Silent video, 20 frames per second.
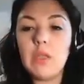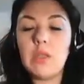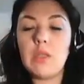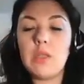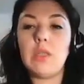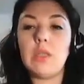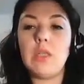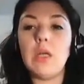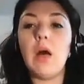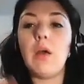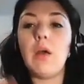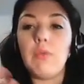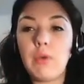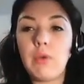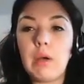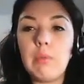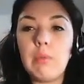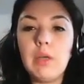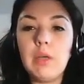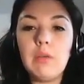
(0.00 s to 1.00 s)
It is a
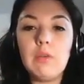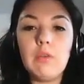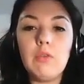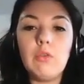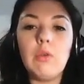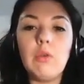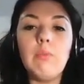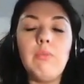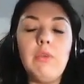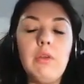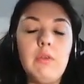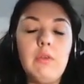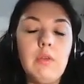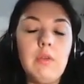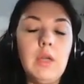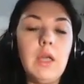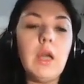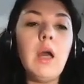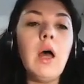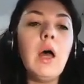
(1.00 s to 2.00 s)
diaphragm, yes, it's
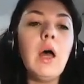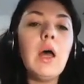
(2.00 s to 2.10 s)
obviously.